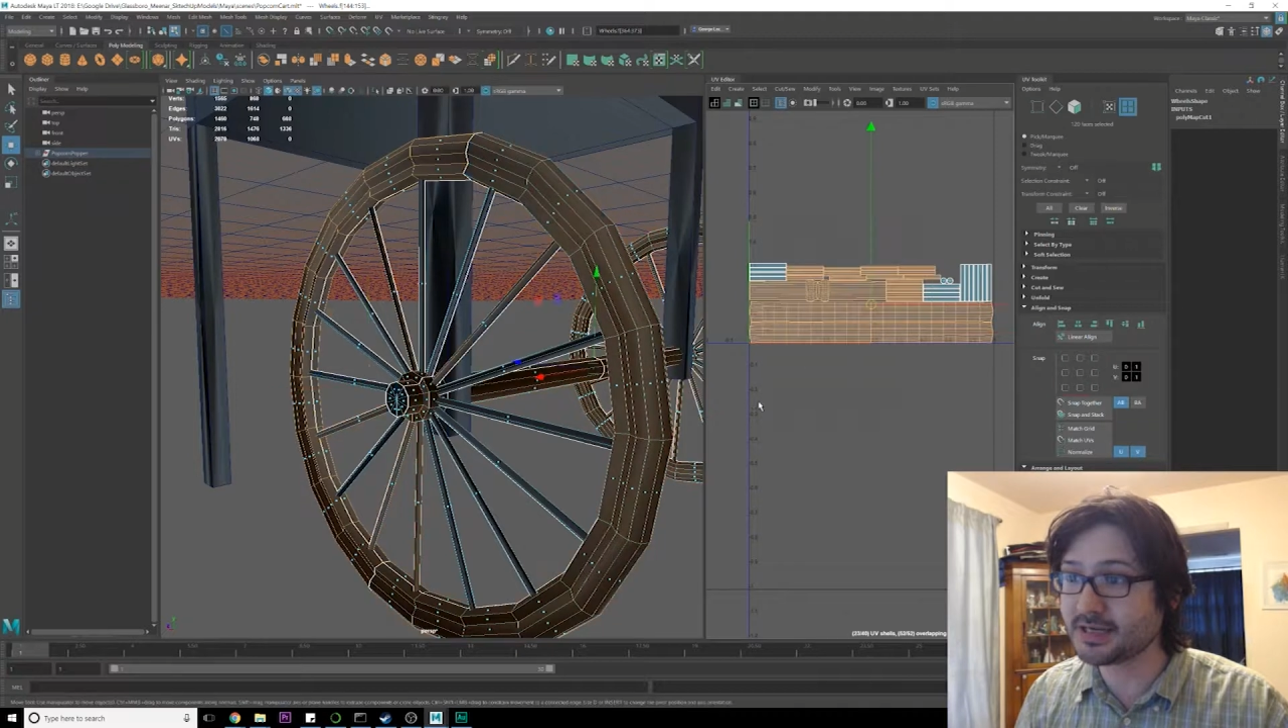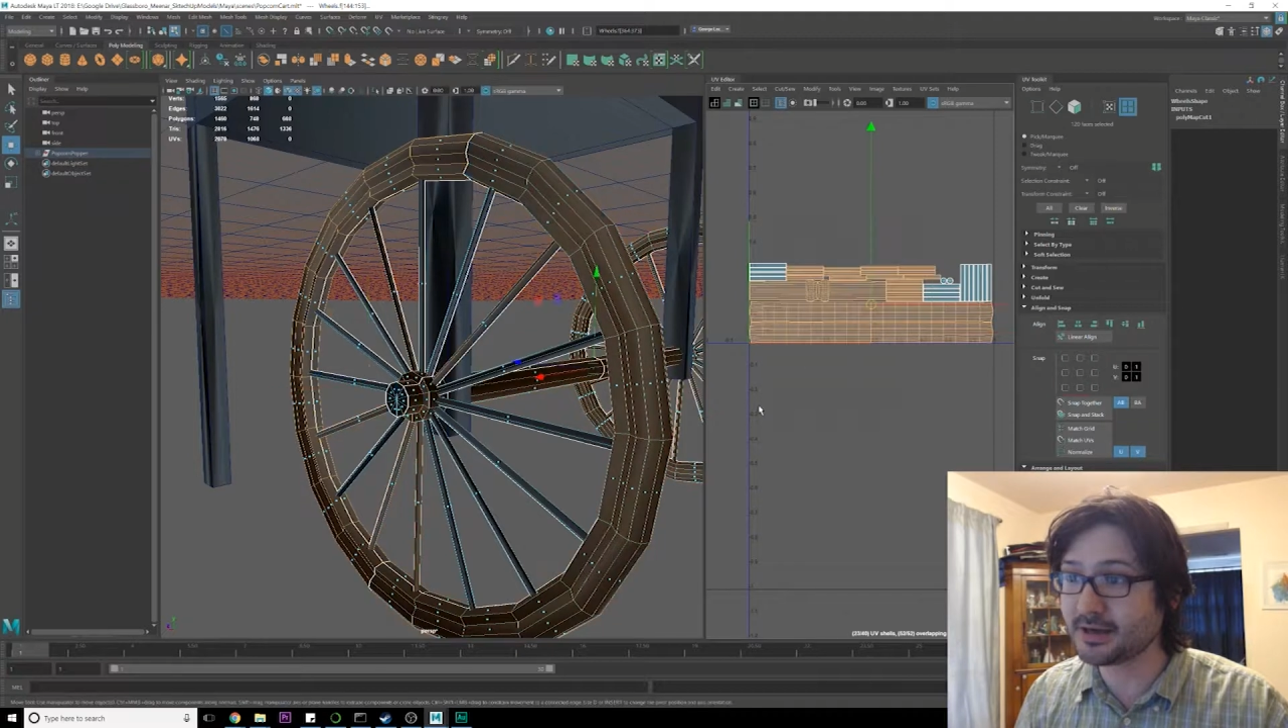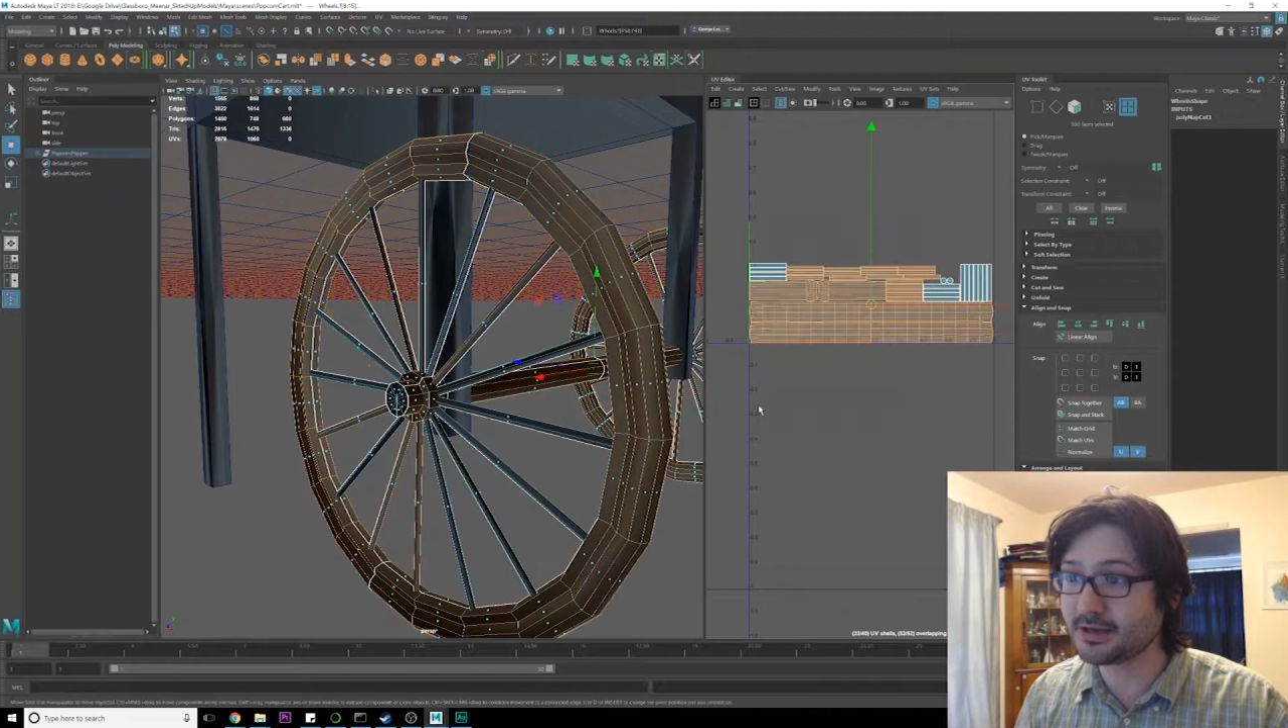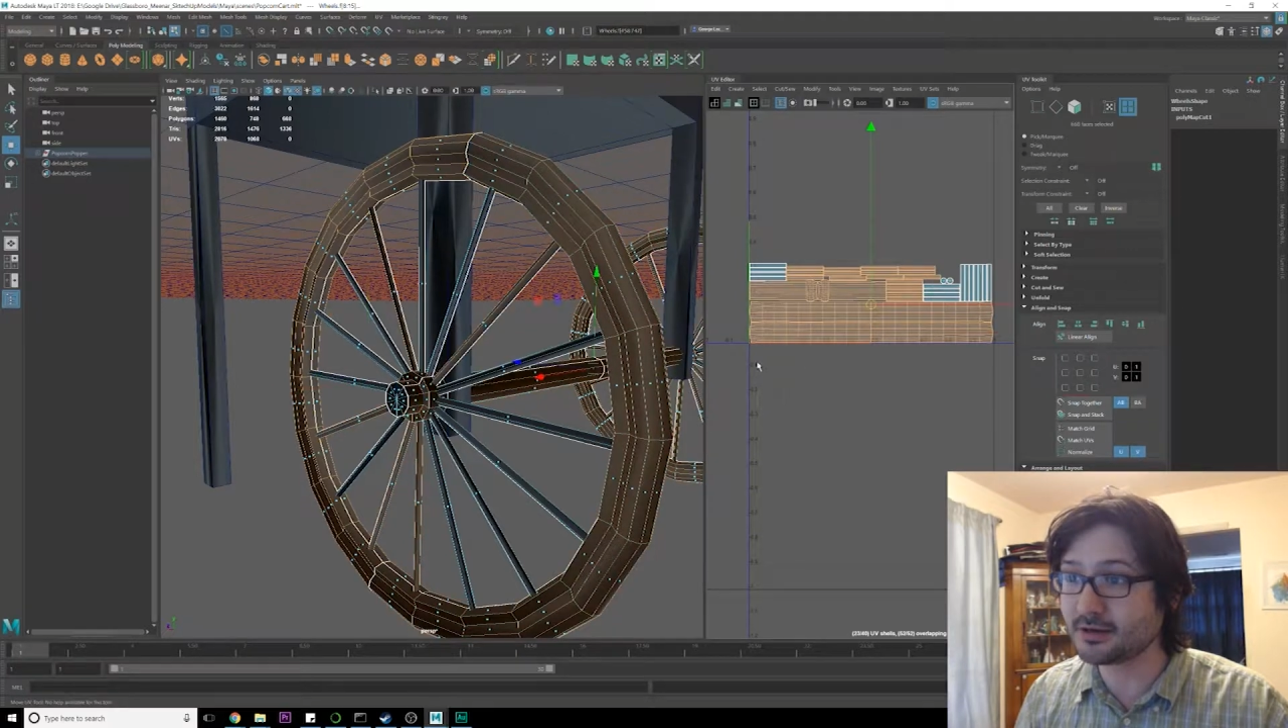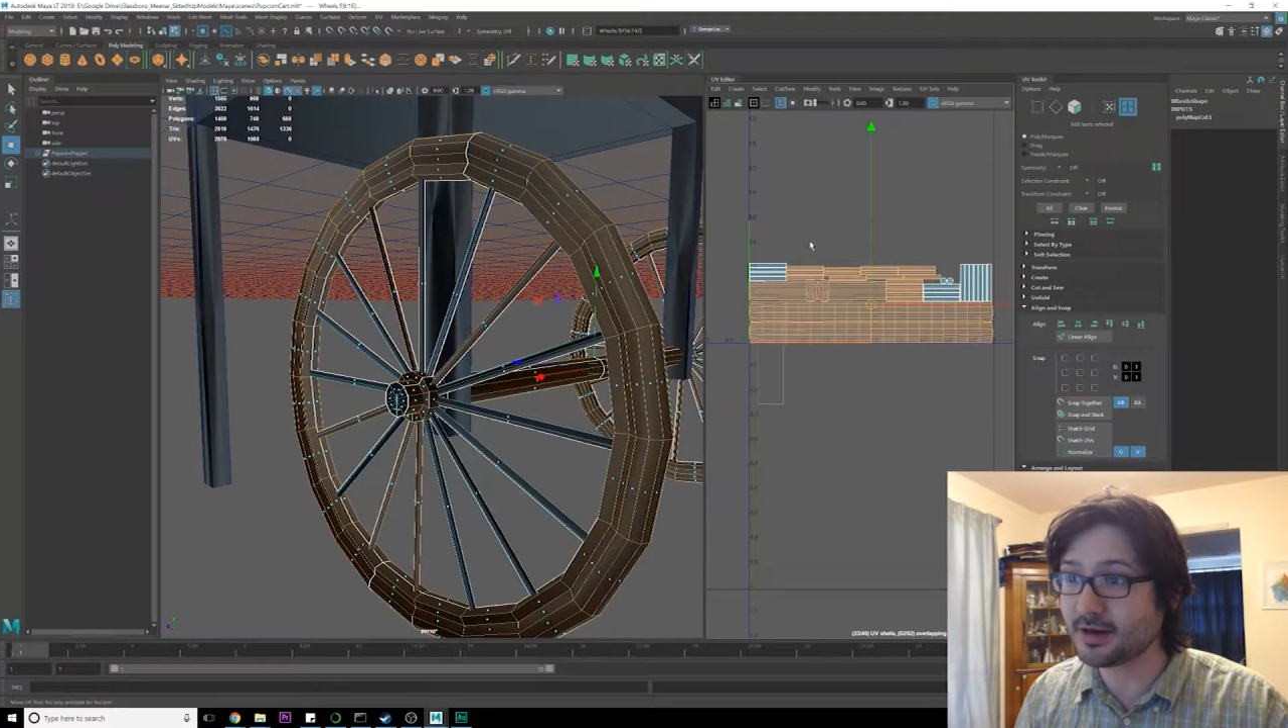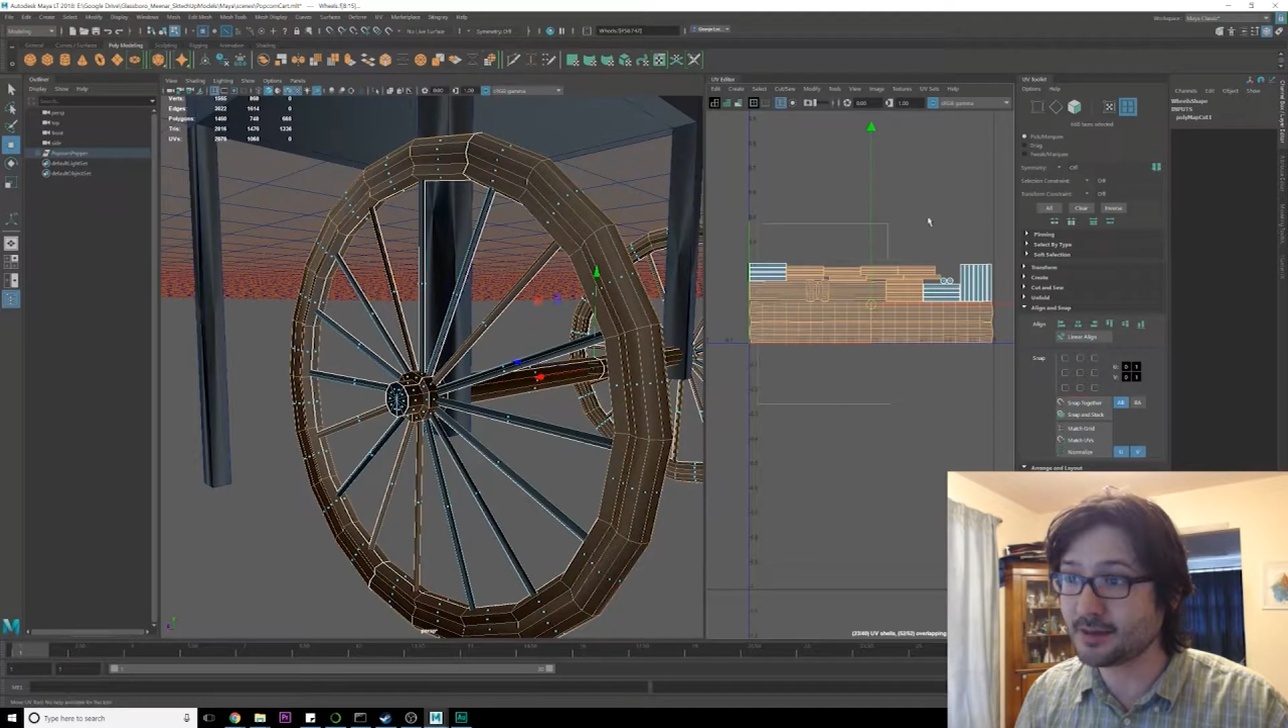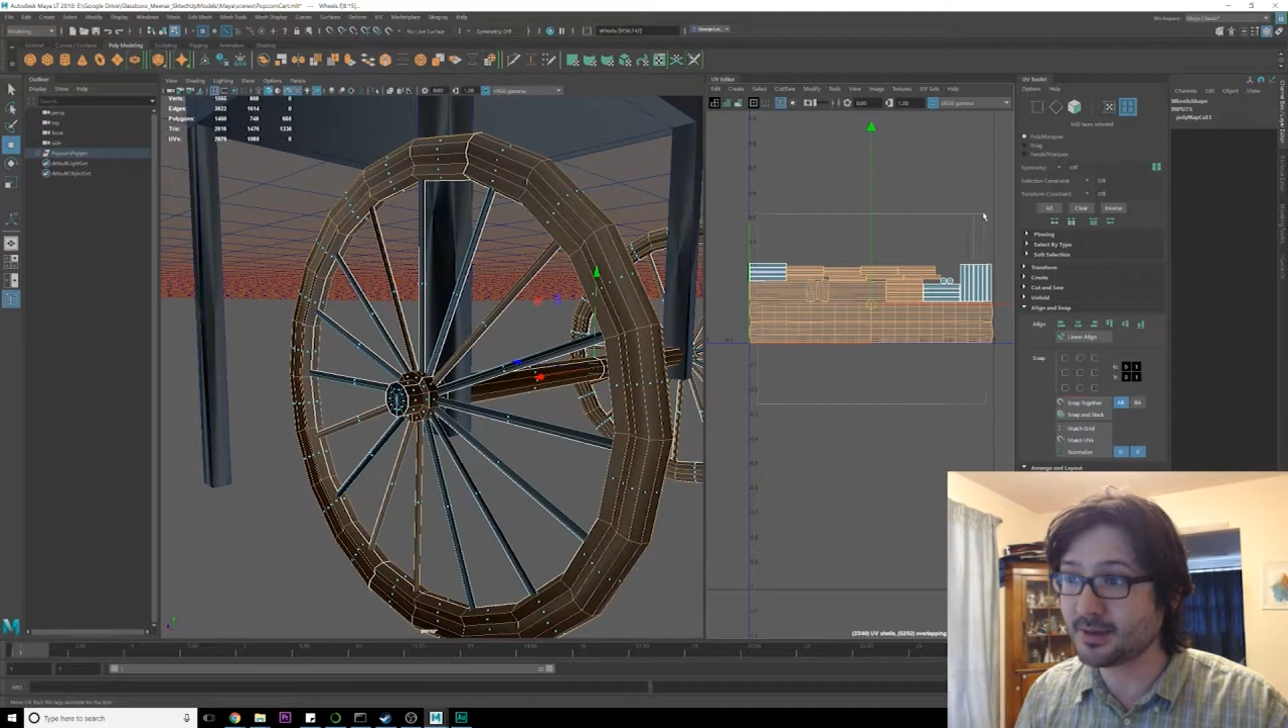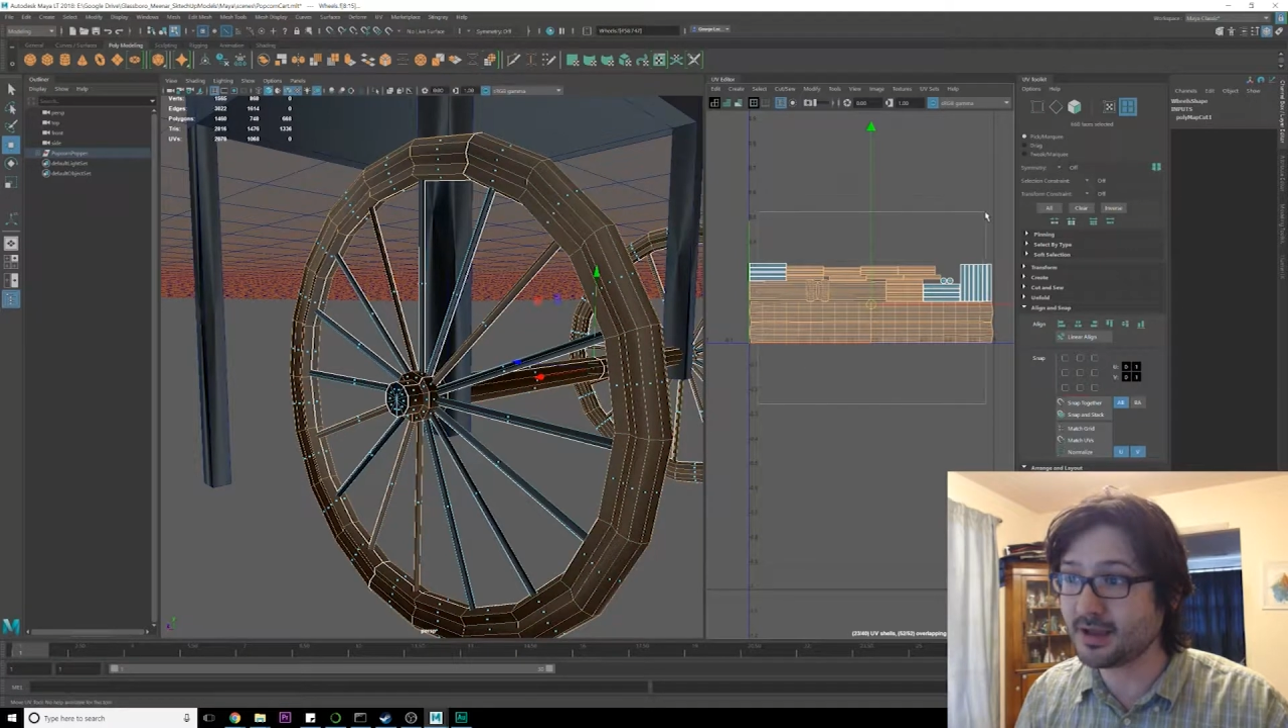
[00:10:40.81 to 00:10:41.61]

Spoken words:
Now I can grab